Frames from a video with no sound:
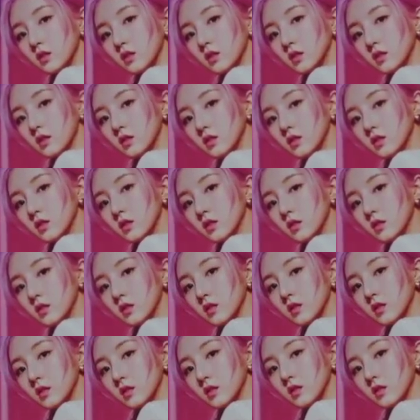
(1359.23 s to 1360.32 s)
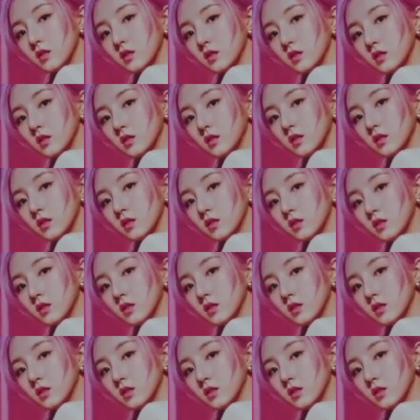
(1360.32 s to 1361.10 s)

No one is speaking in this clip.